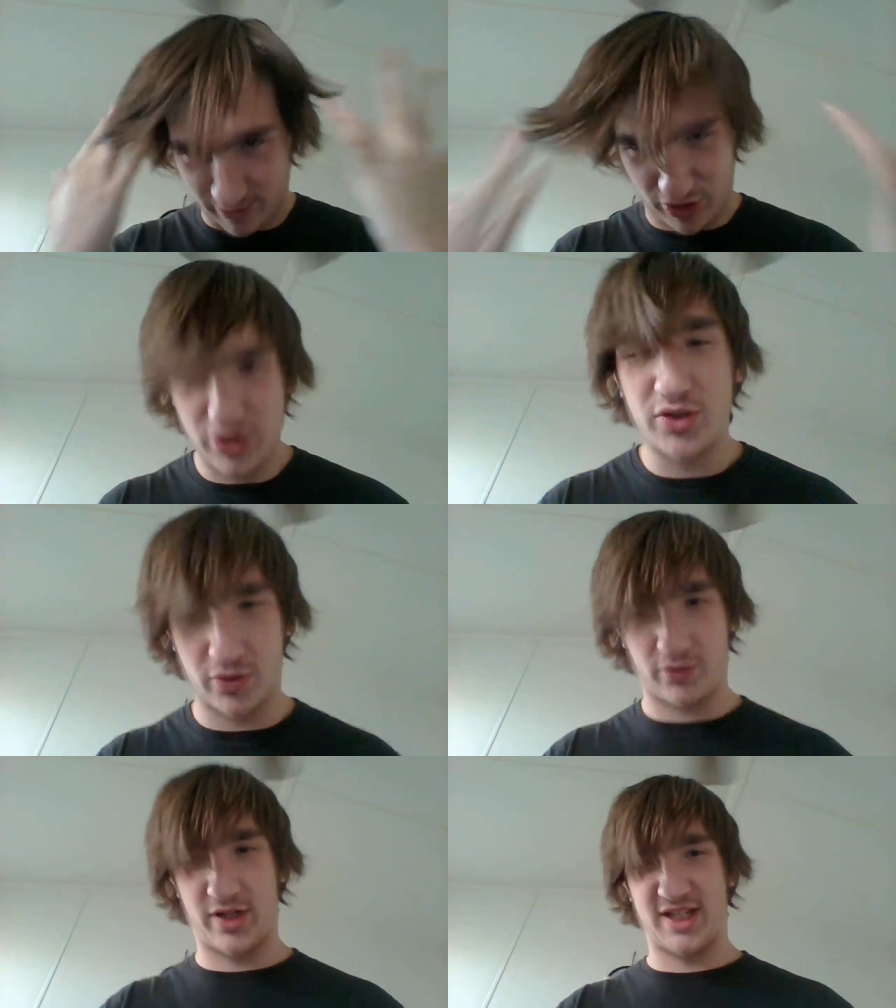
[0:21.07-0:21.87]

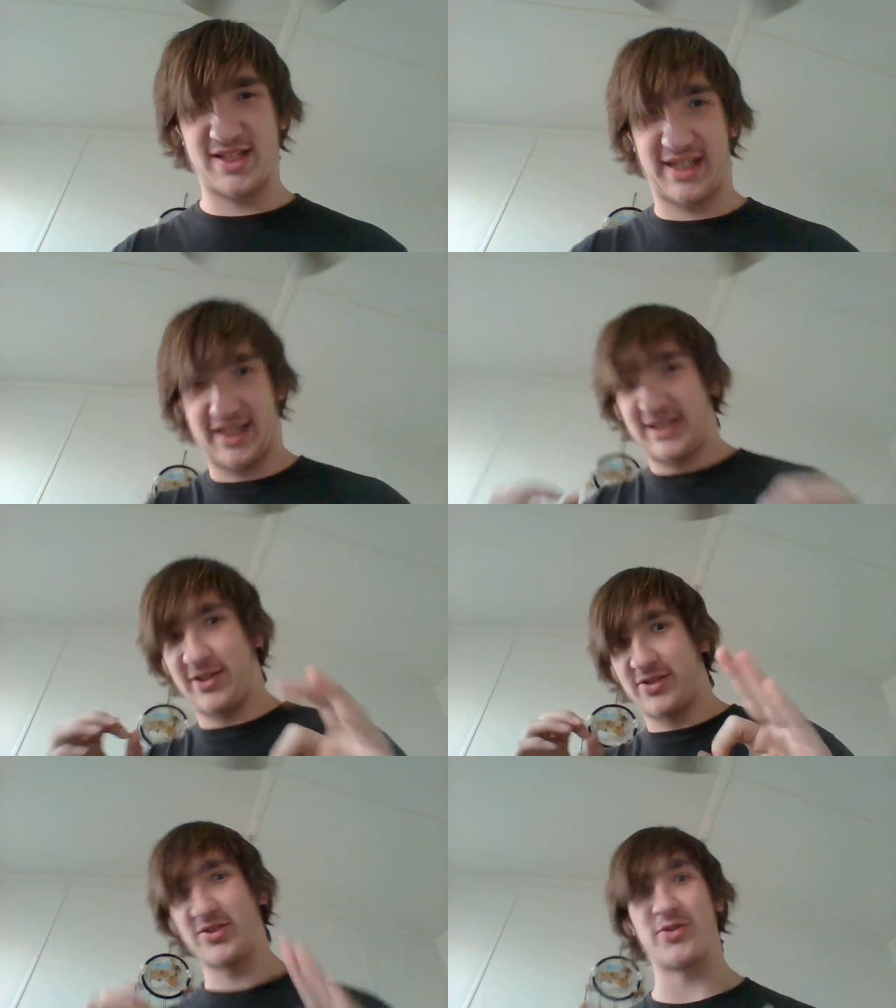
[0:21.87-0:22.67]
stories, like a
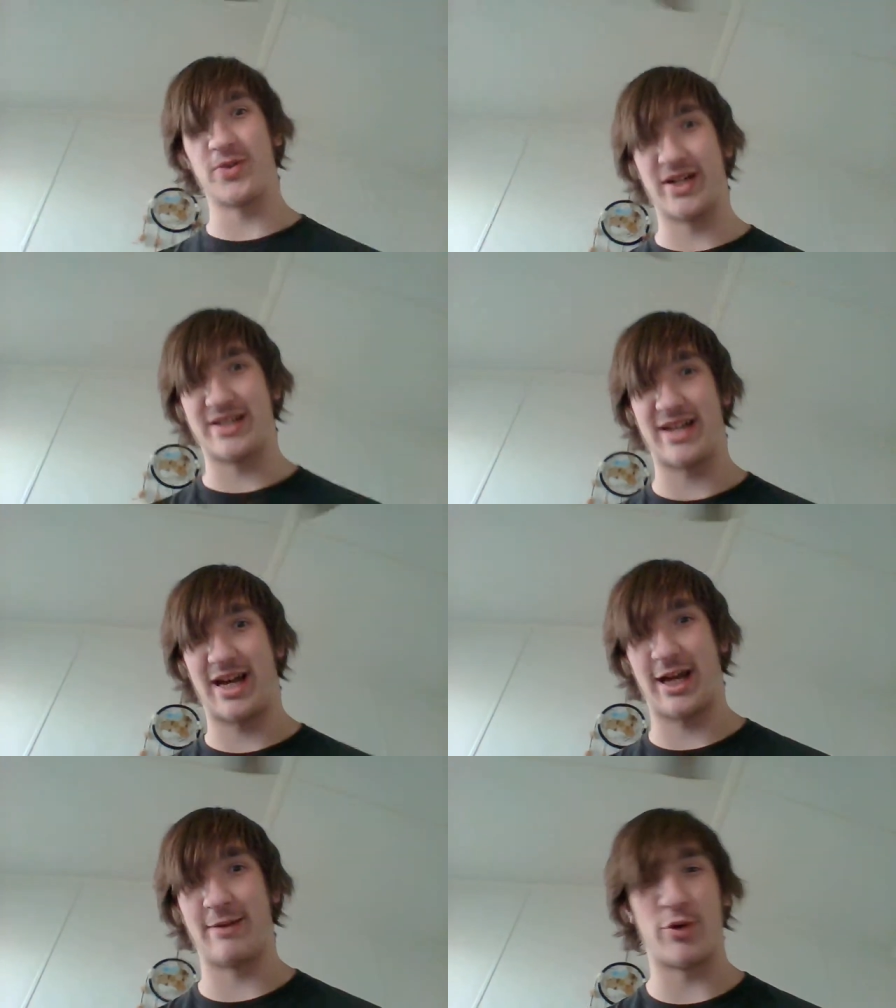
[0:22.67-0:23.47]
little story
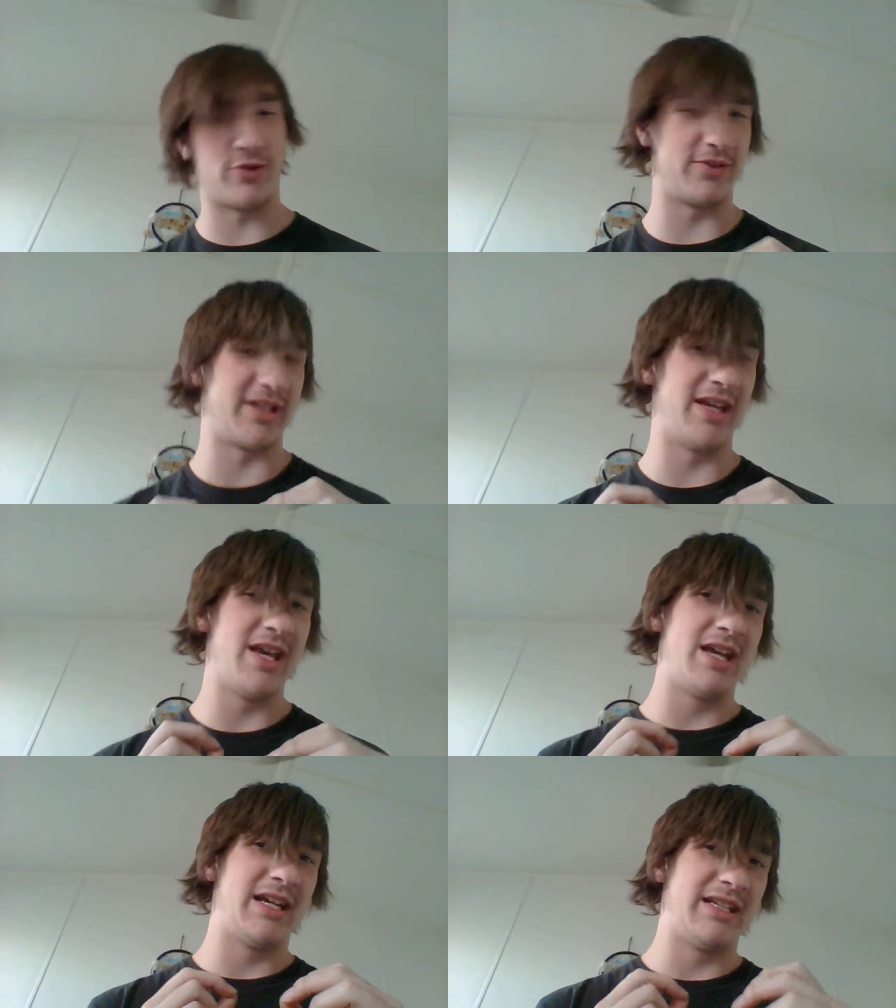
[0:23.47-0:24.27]
time, only
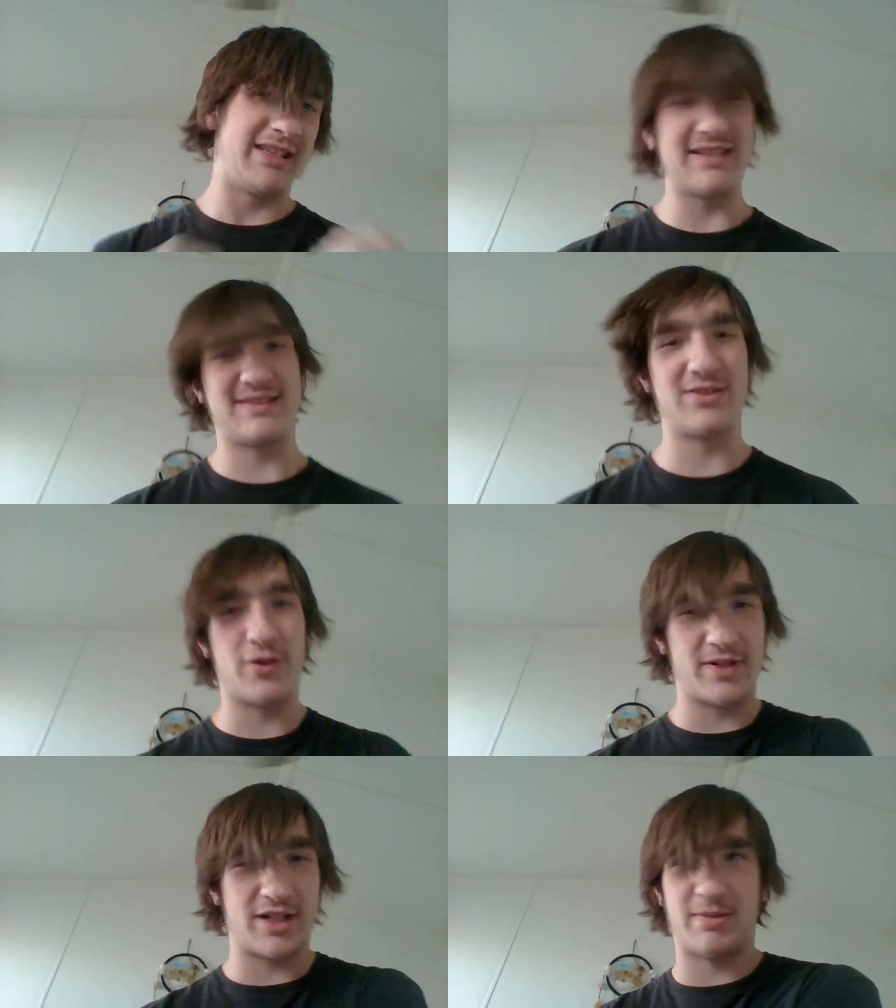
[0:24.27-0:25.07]
this is
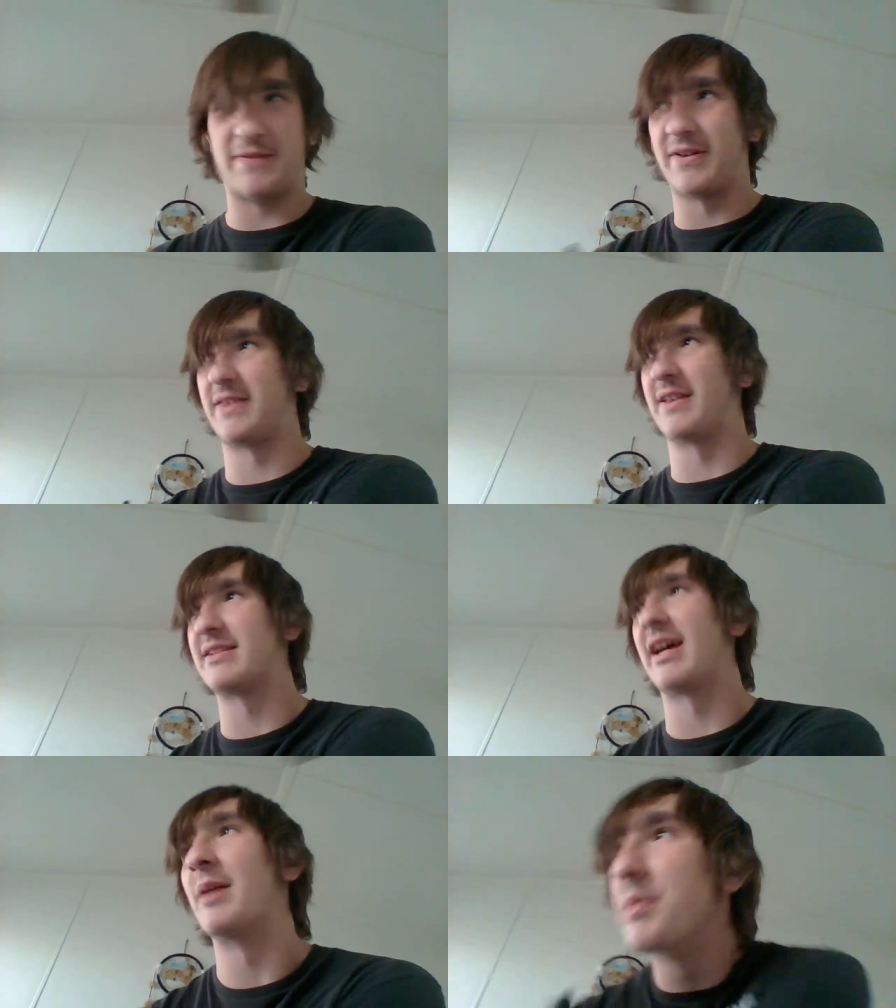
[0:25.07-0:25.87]
over going to be funny things
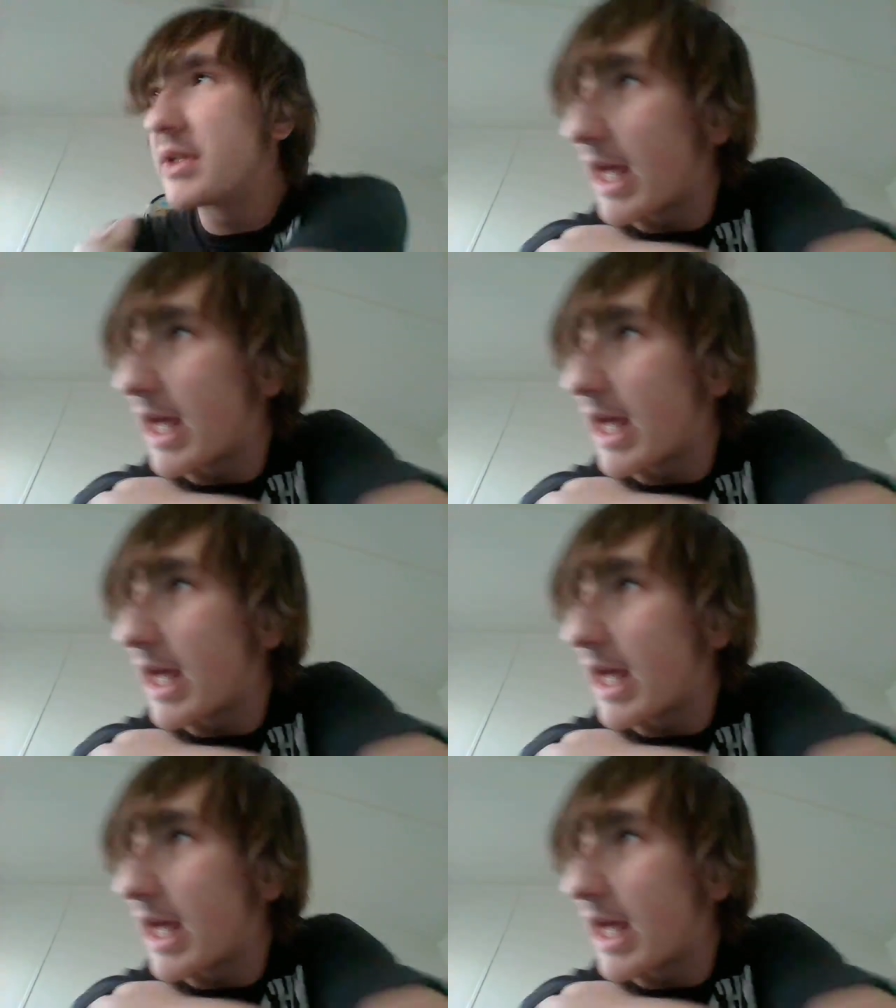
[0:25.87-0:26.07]
that happened